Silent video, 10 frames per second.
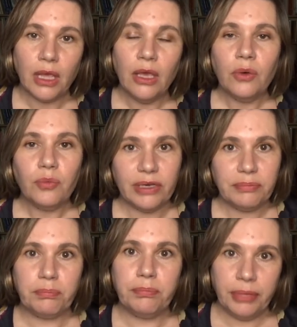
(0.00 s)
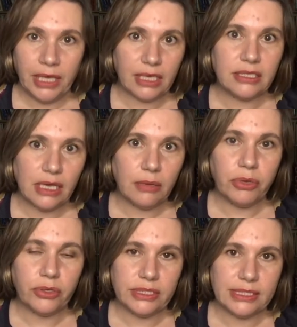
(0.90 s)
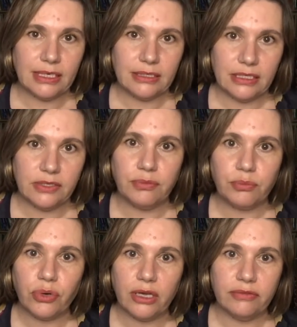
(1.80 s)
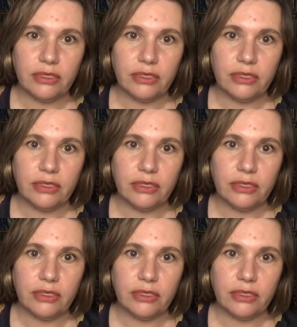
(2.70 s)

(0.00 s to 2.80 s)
we picked up on studies from private